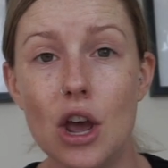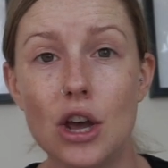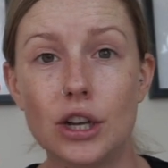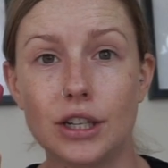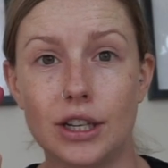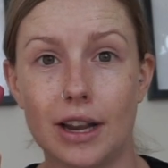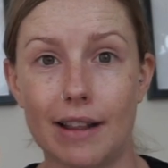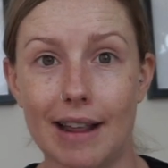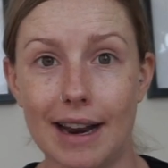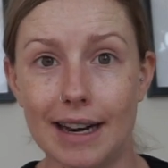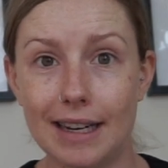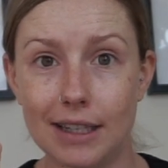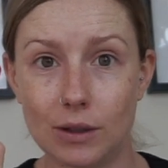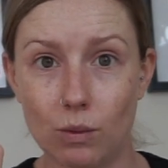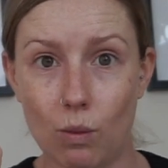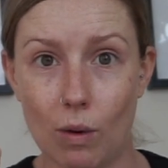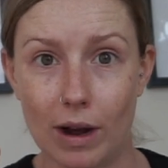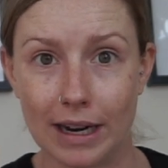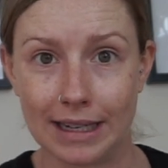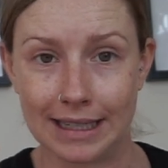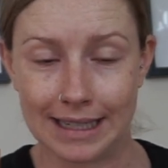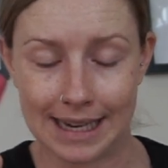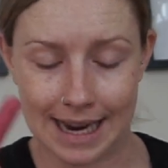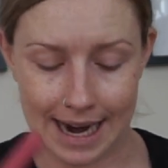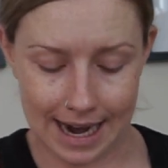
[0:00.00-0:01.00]
So that is
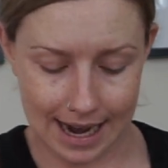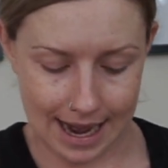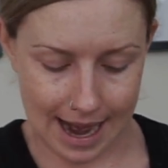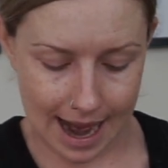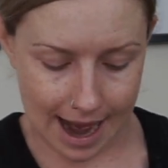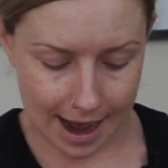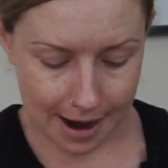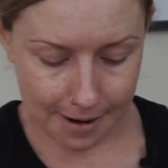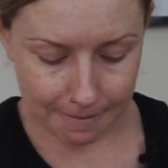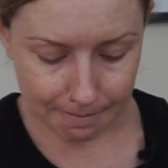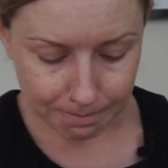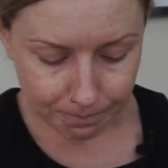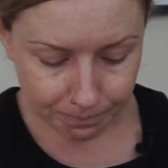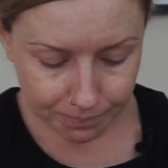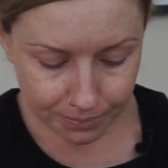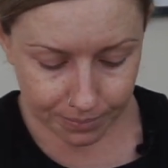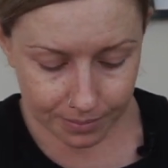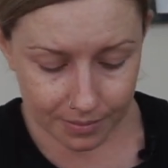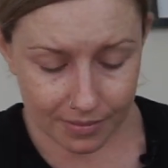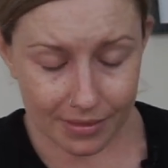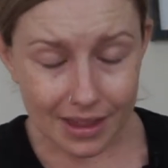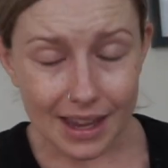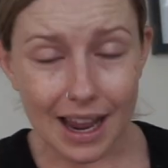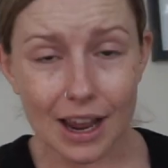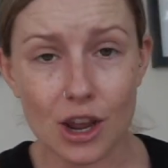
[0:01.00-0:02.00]
one technique.
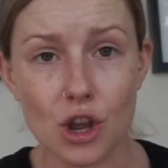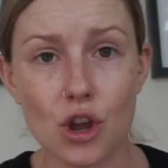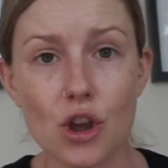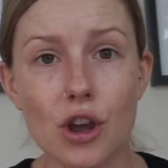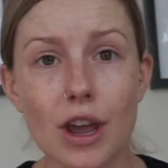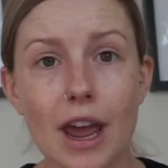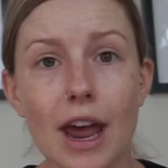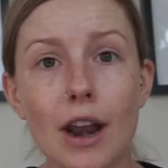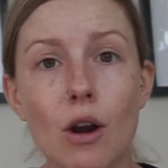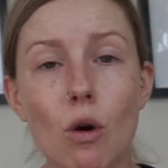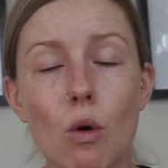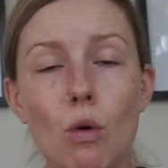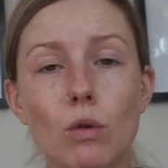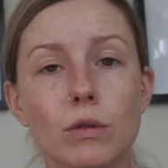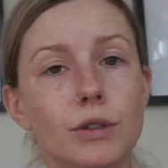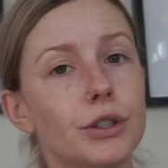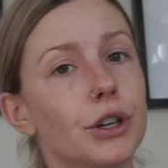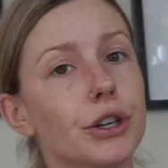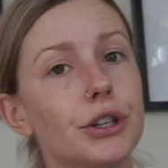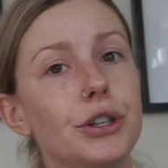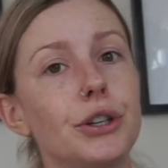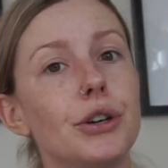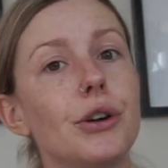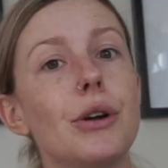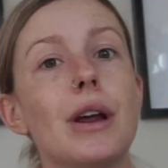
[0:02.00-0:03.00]
You can
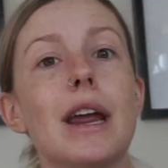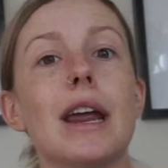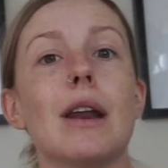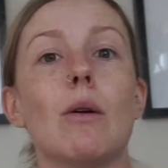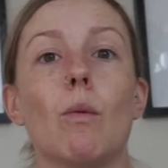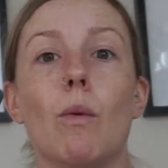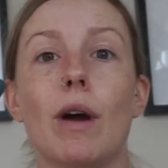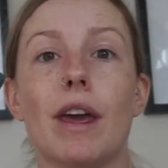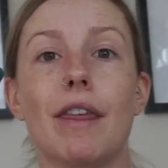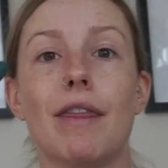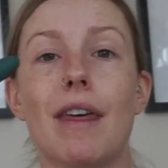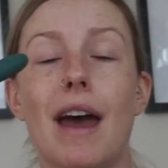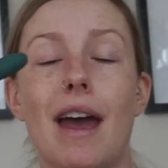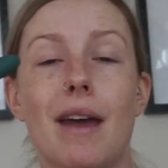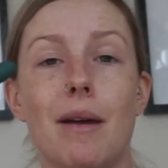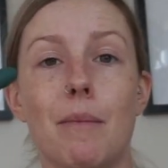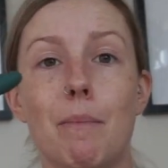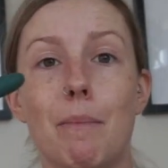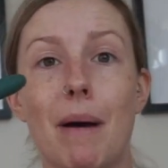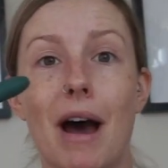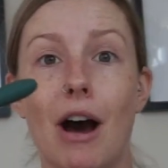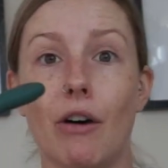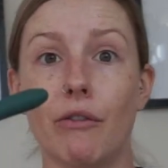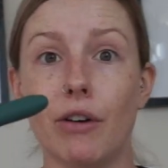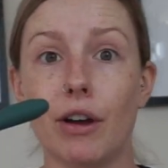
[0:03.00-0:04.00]
also do it with a
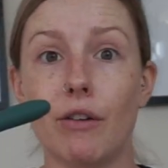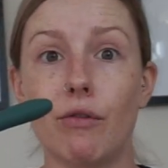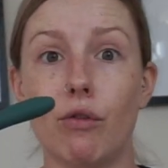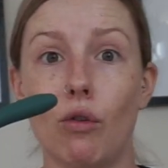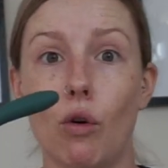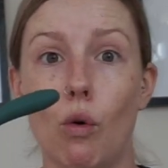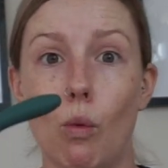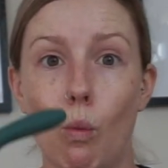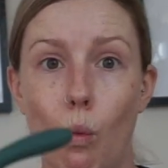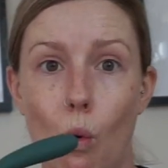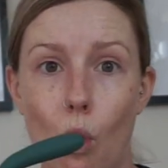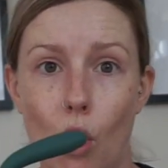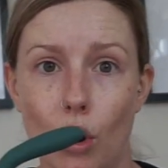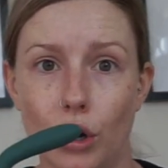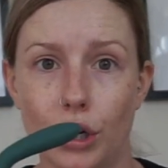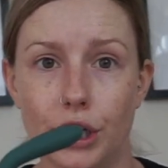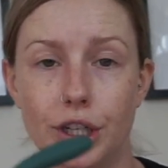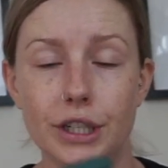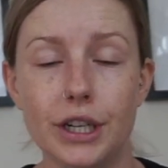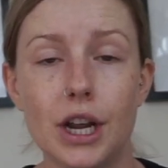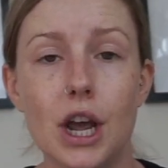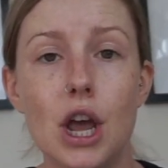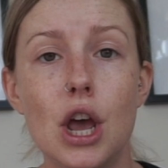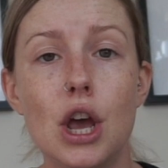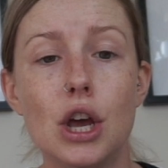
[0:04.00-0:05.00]
pelvic floor
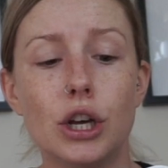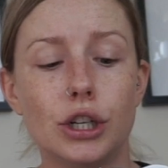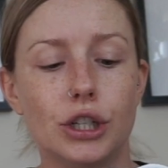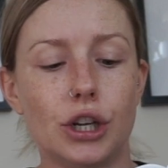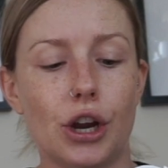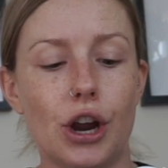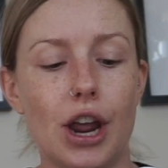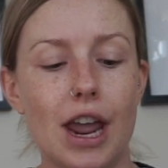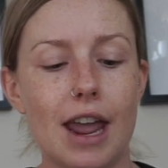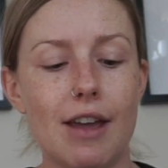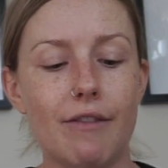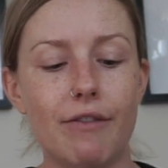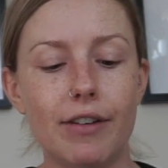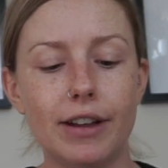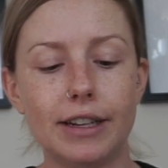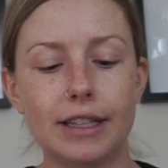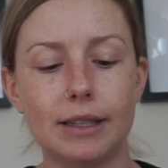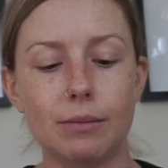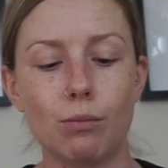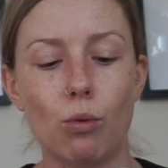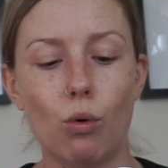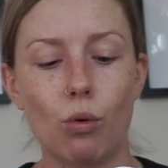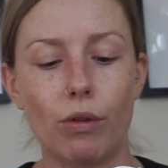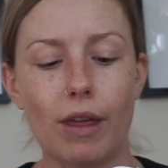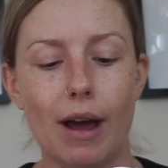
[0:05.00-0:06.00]
wand. So if it's
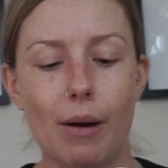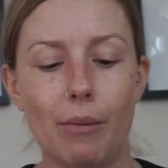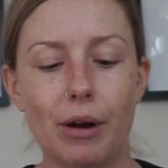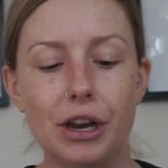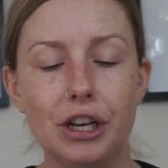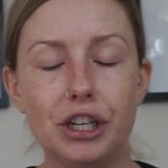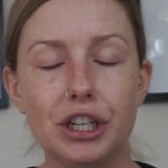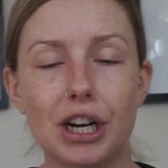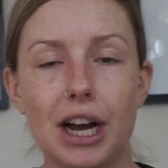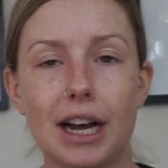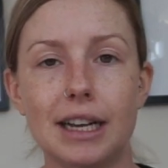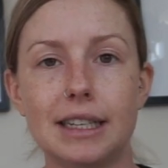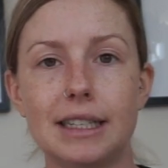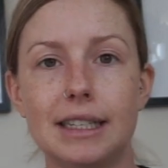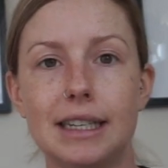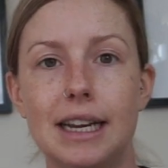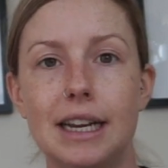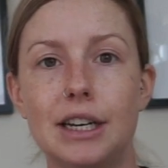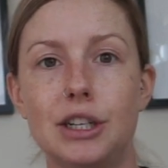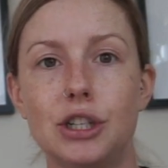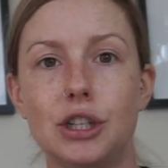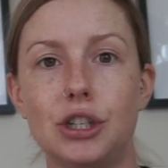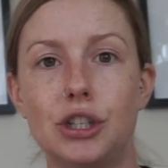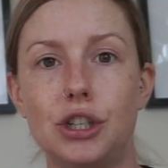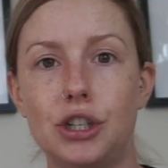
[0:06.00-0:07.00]
more that we just
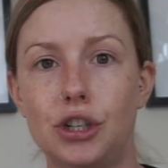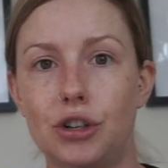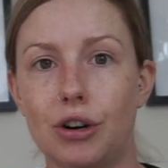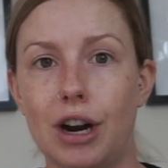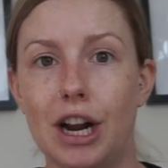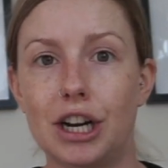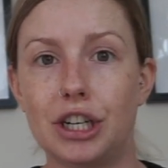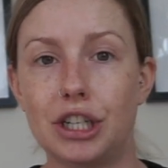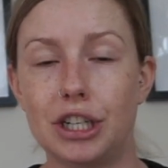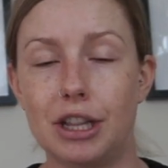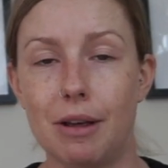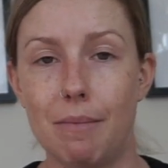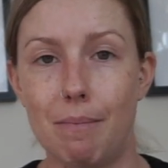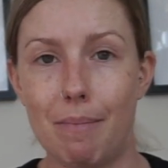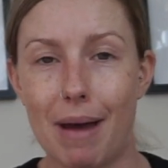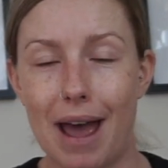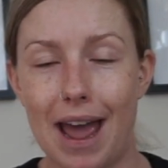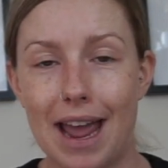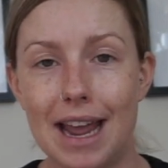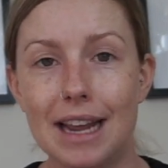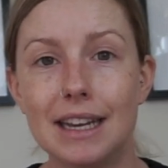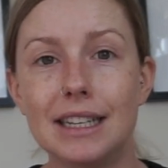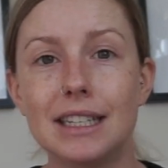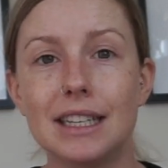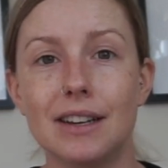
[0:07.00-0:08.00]
need to stretch the
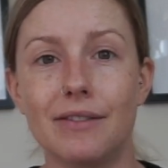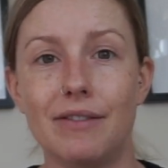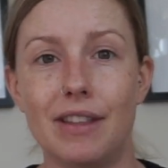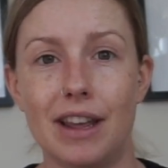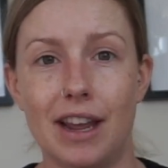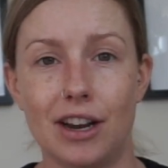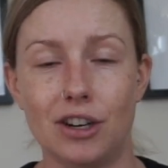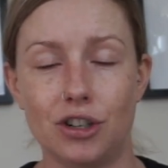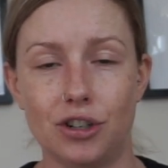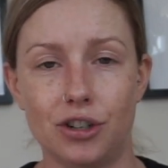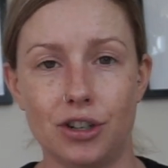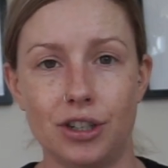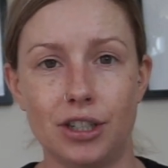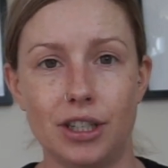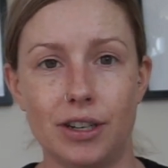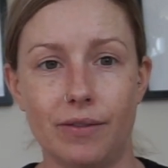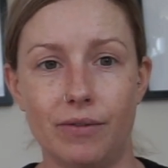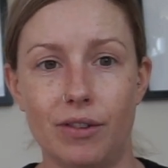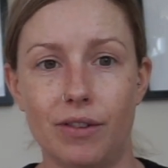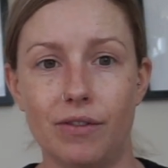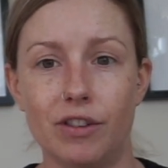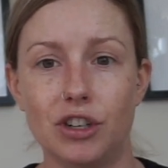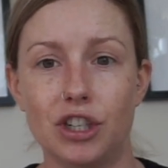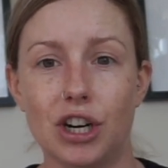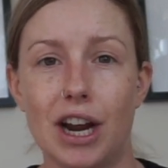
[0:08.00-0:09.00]
base of the entrance of
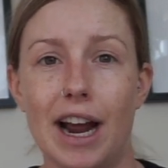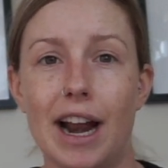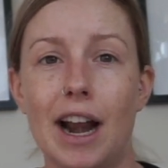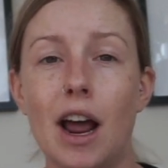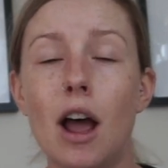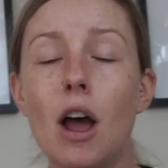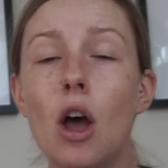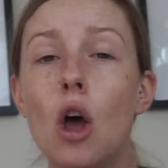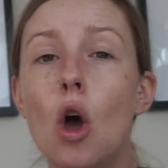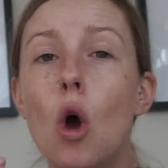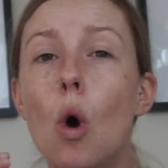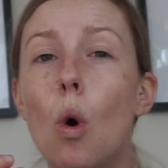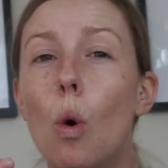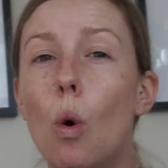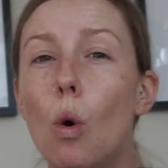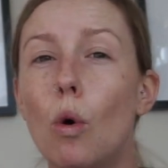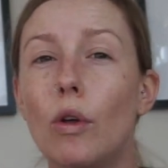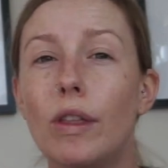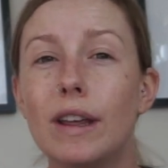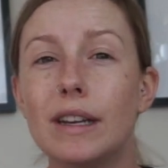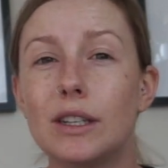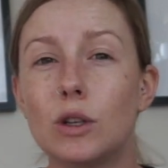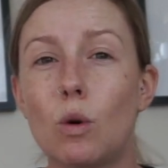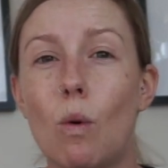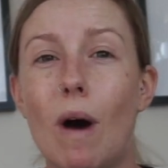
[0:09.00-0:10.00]
the vagina, or
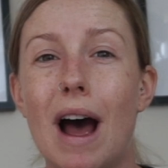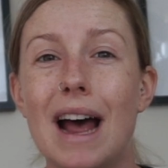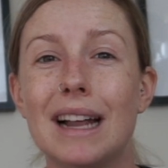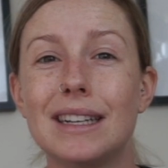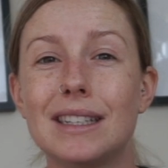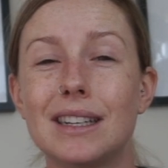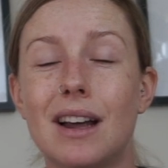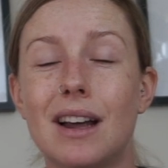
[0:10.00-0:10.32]
there's quite